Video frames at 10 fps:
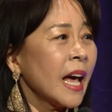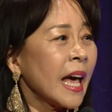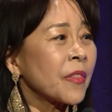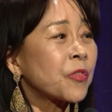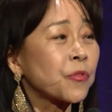
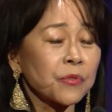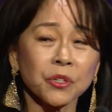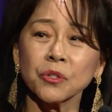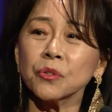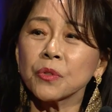and
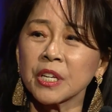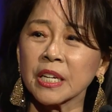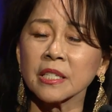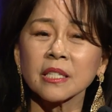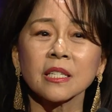through
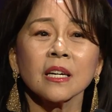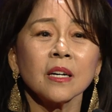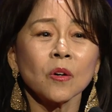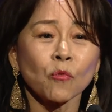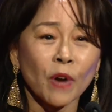this,
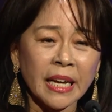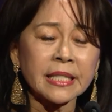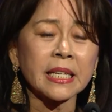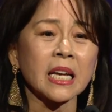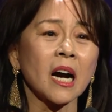raising